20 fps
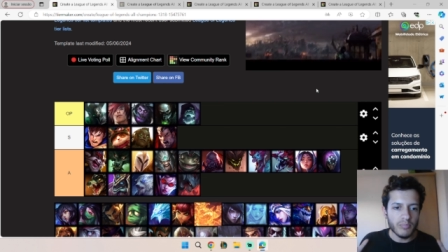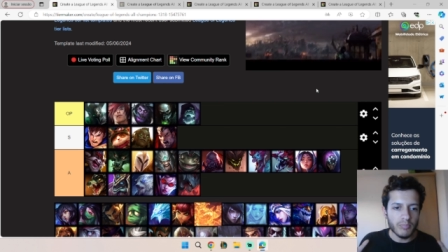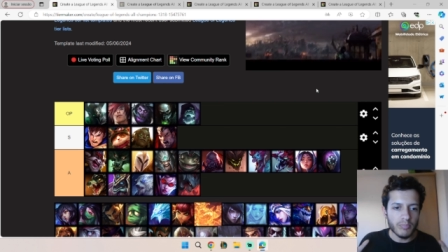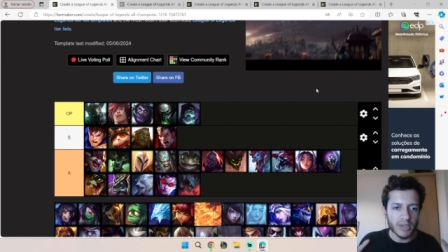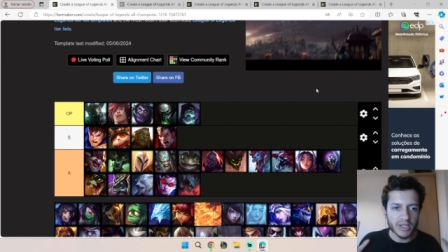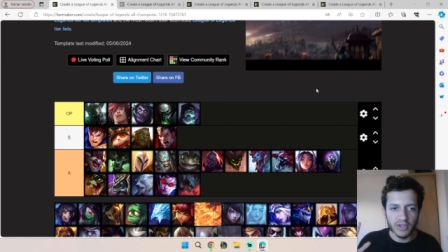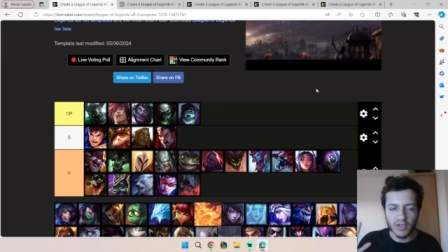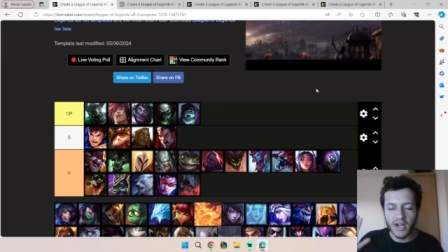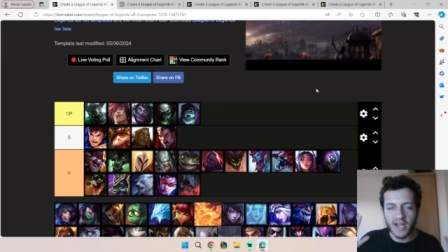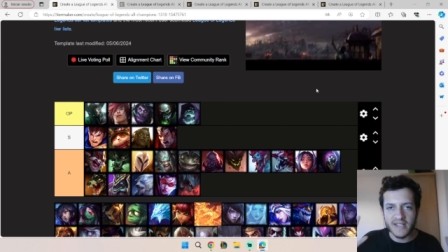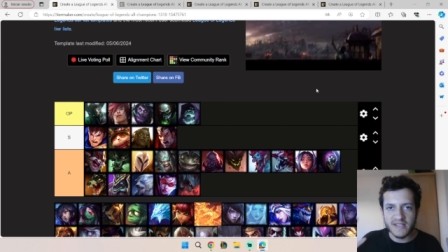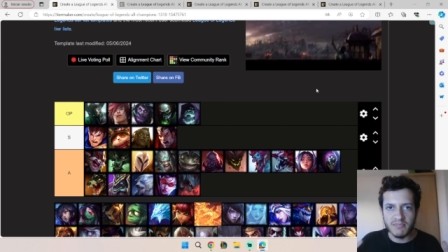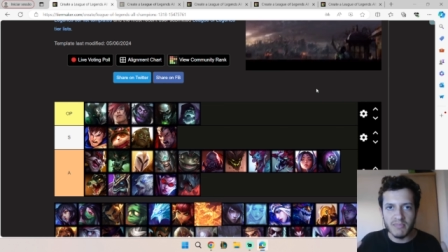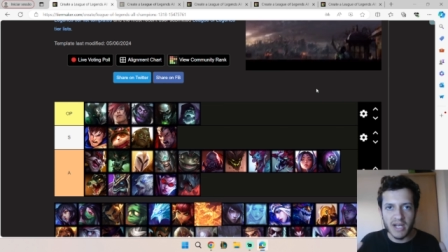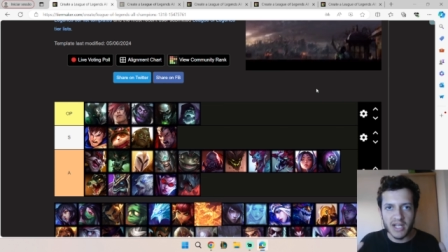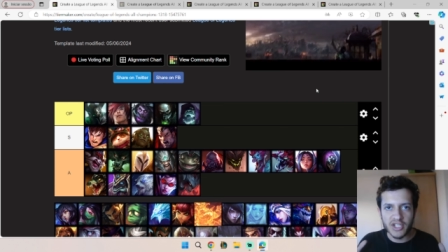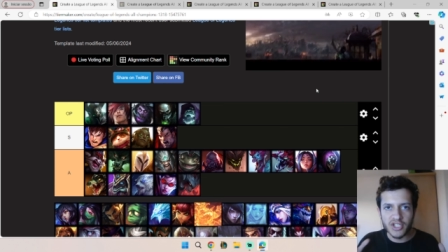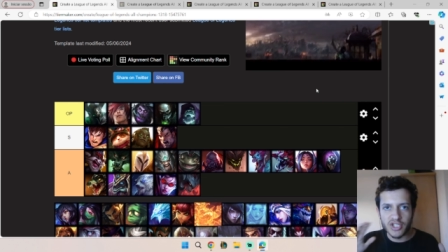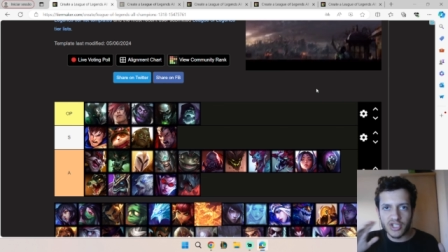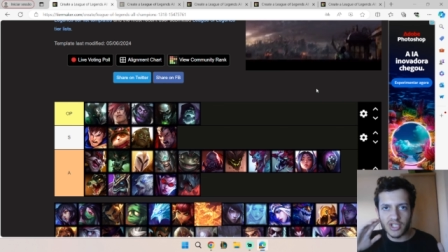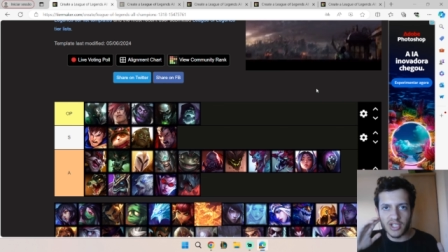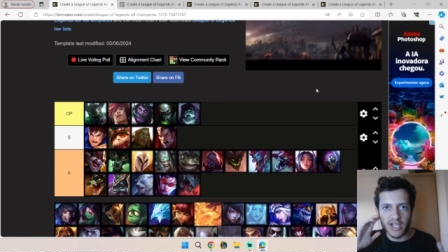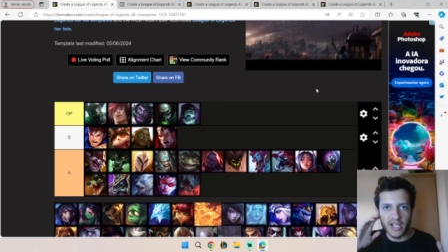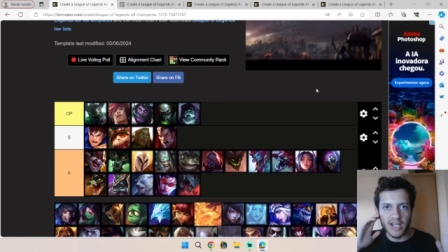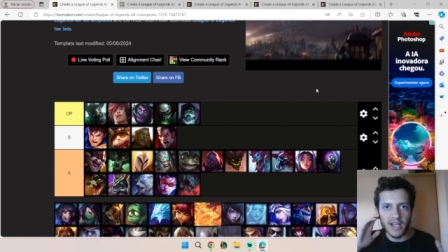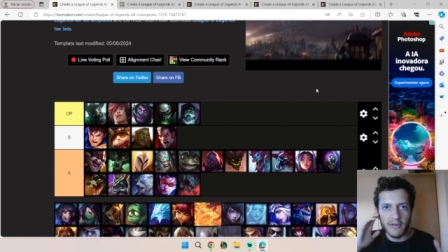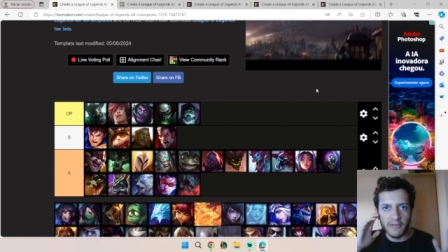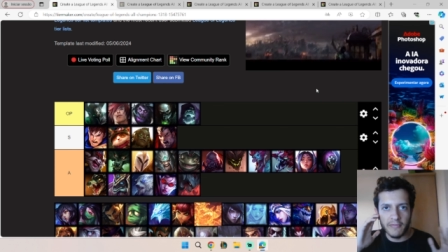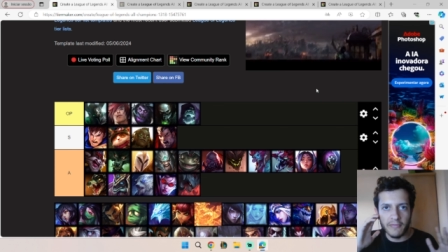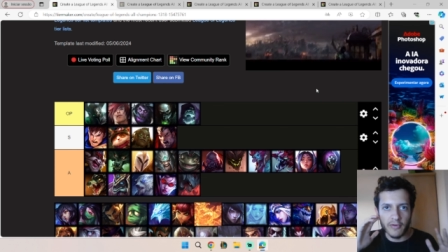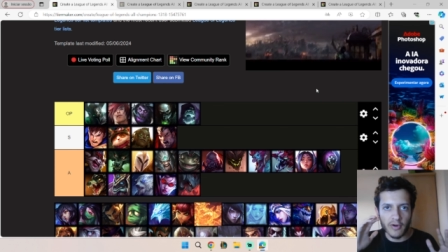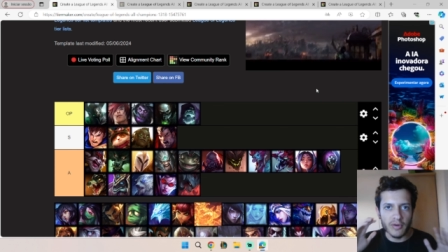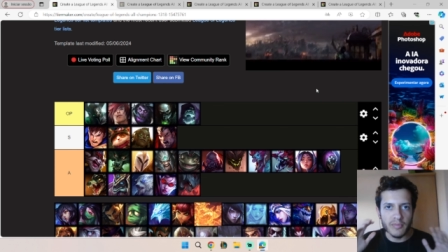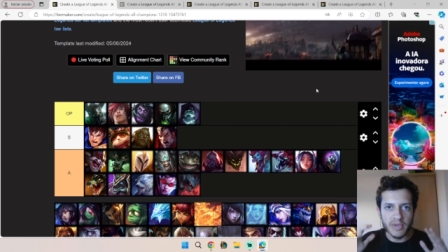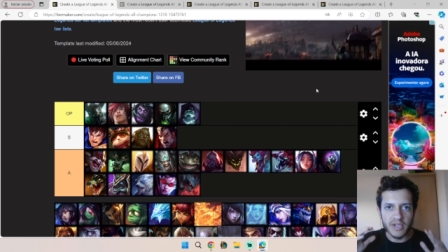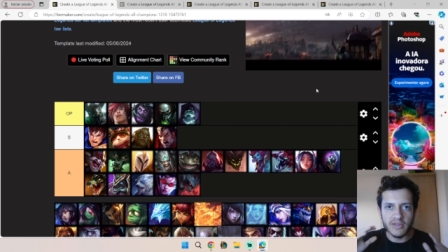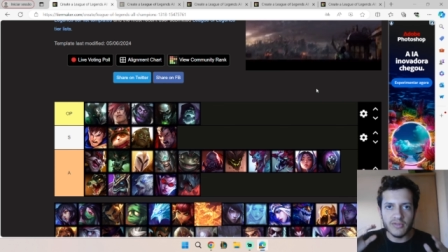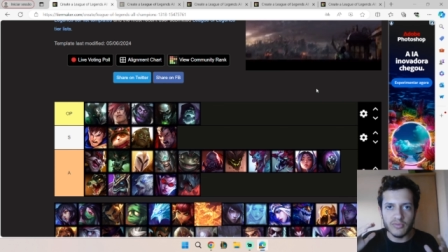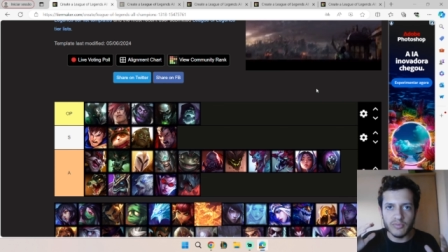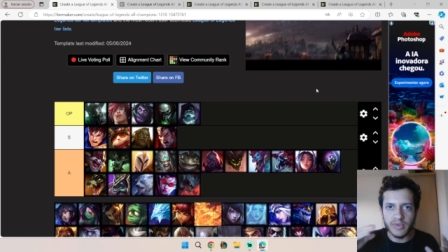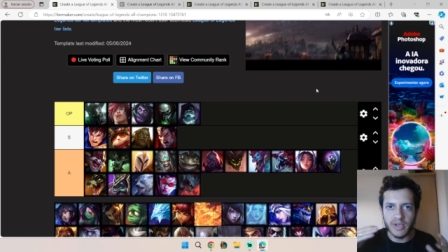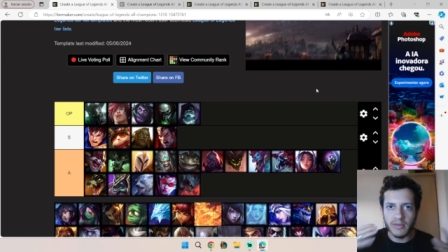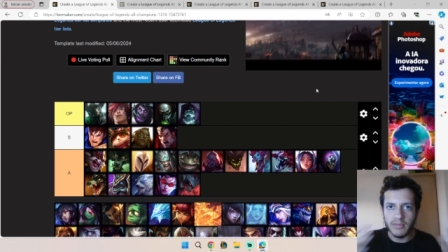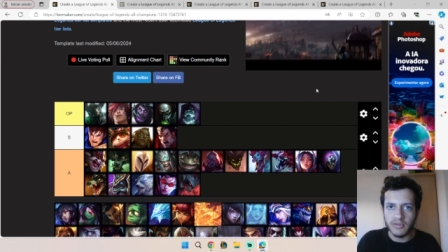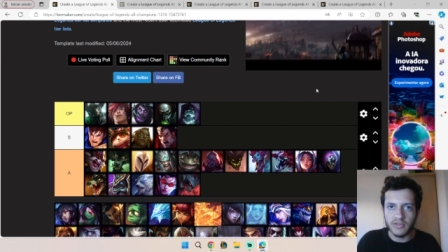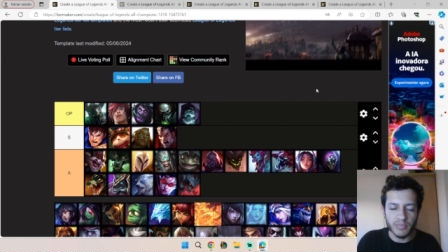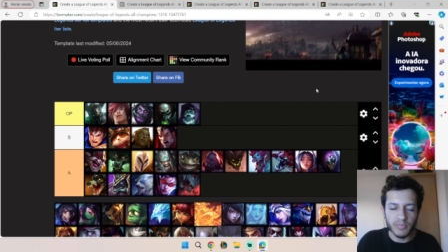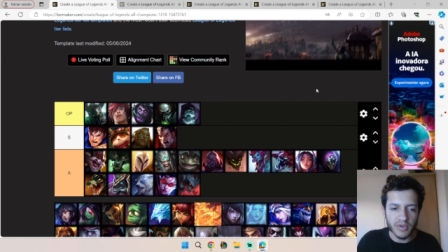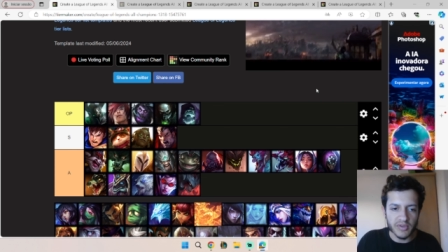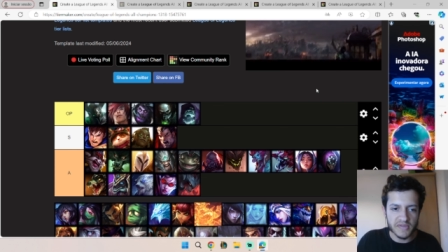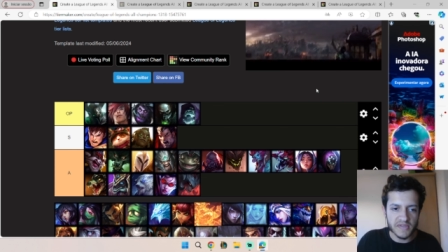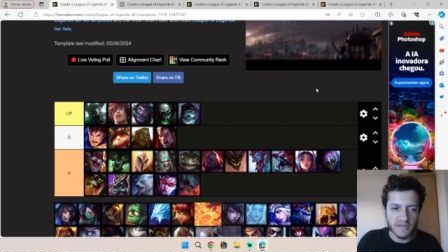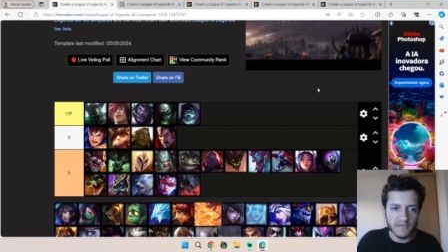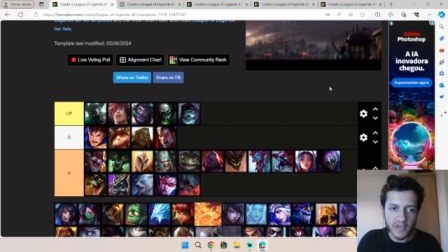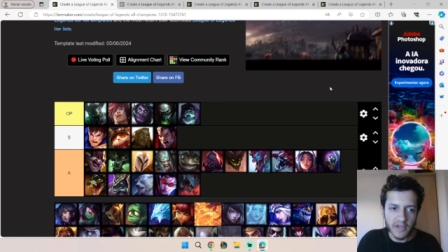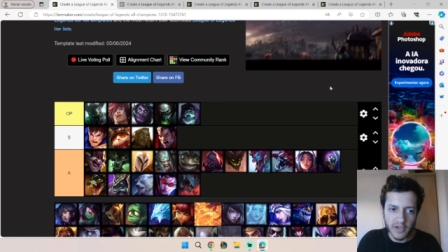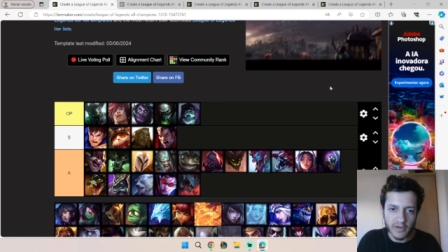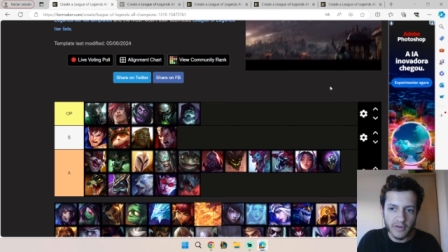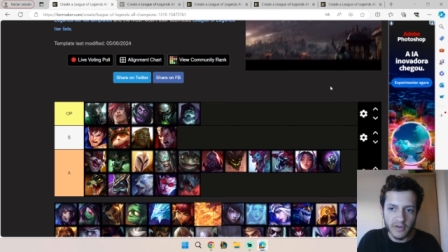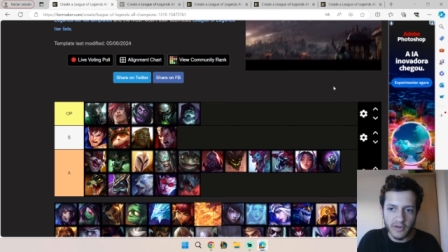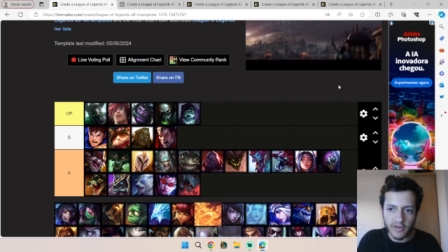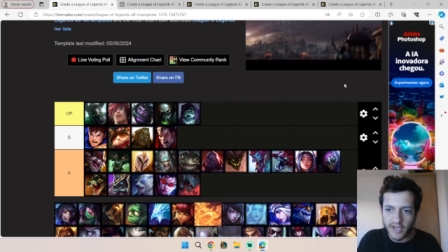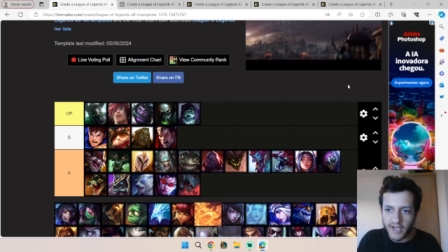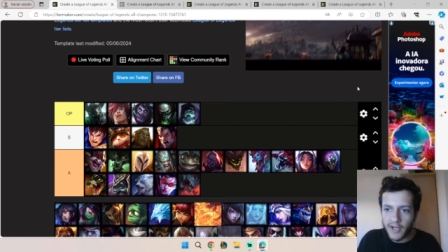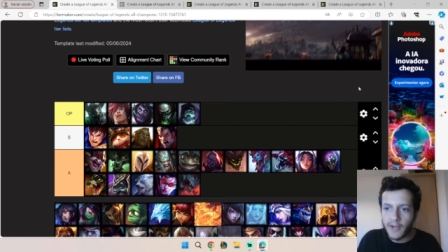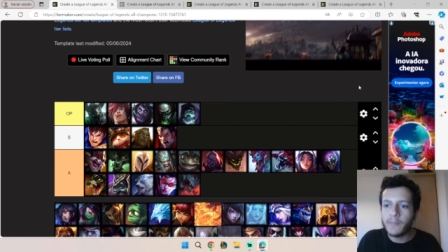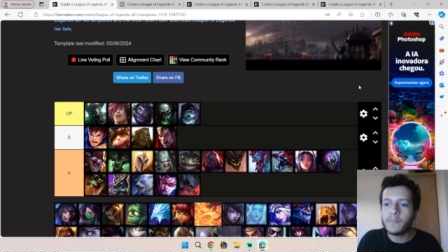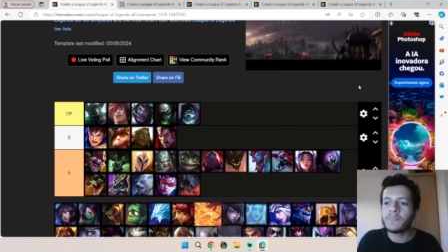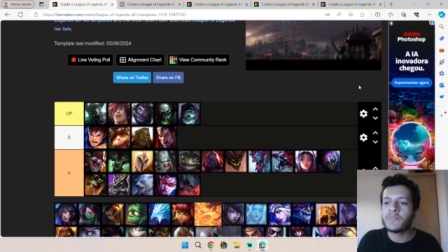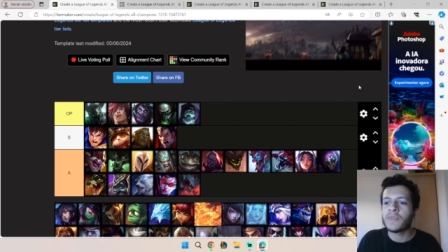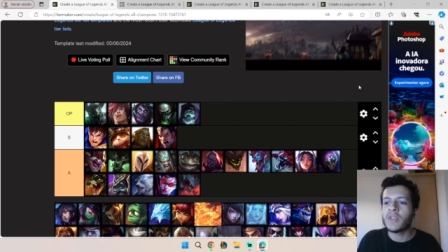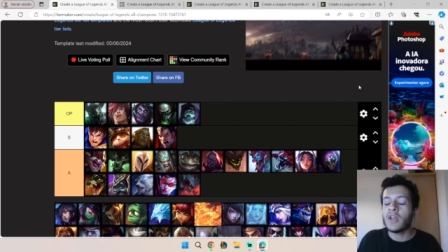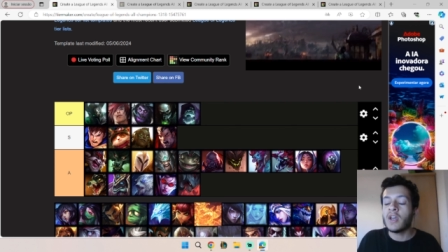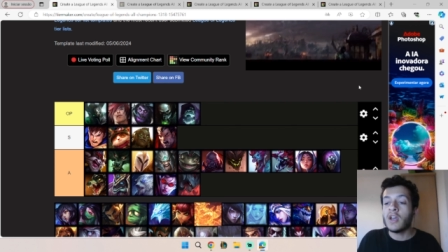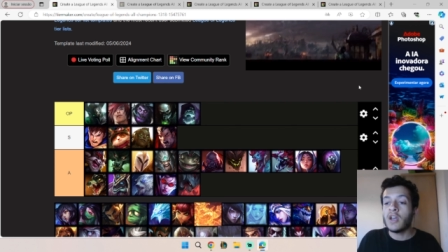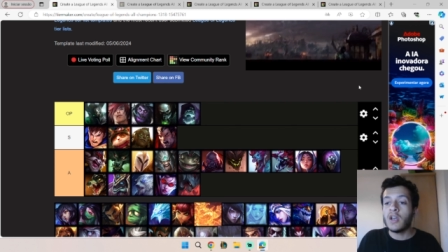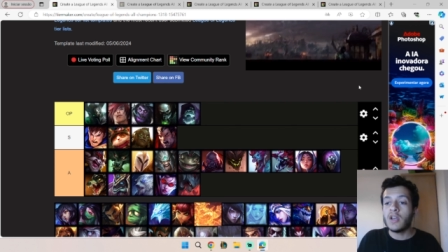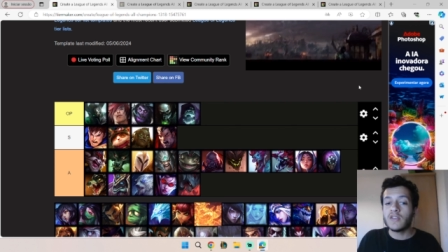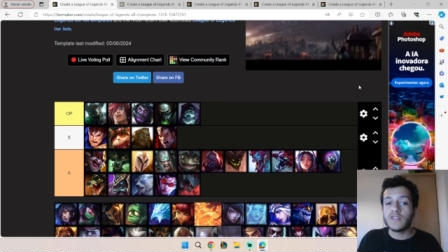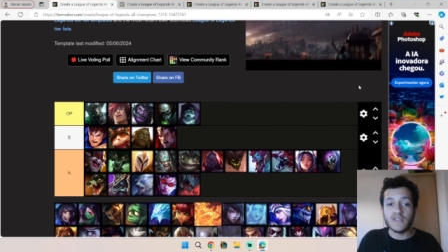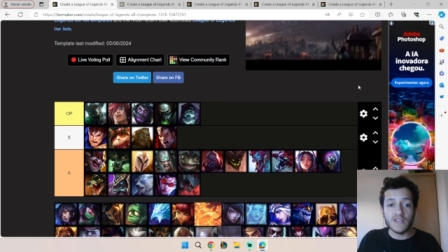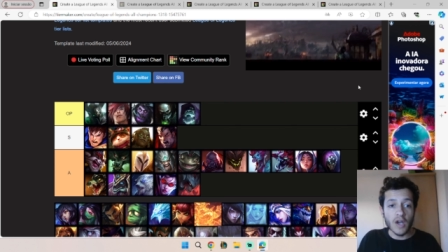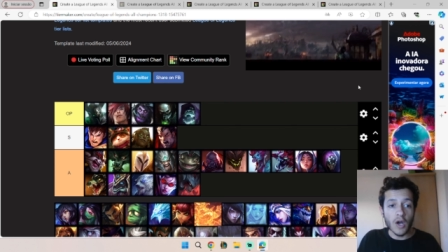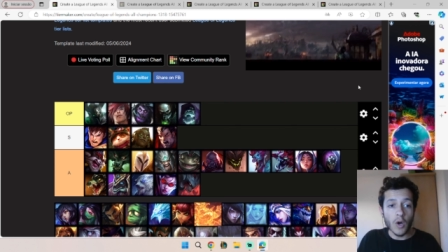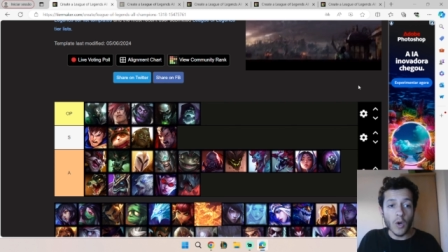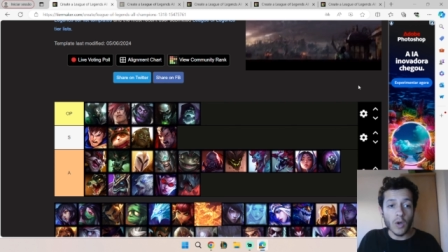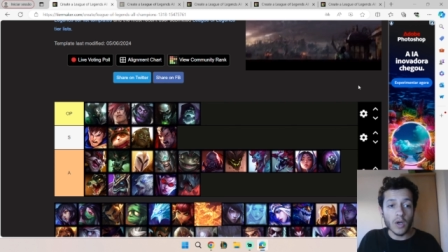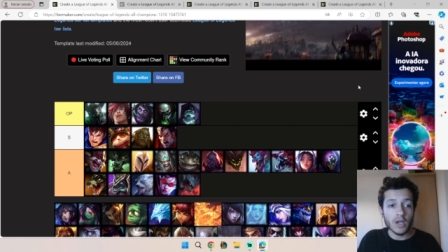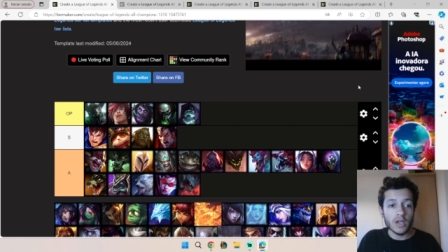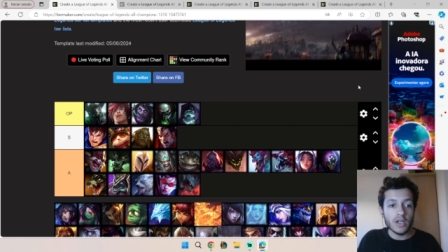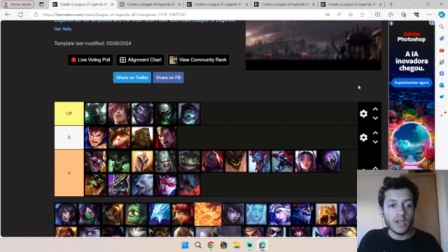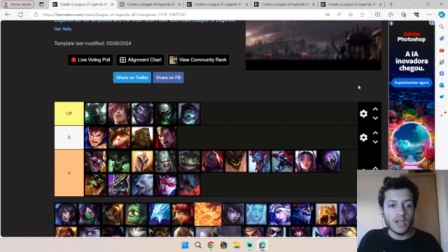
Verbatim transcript: but not as much enough for me to be able to post a video okay so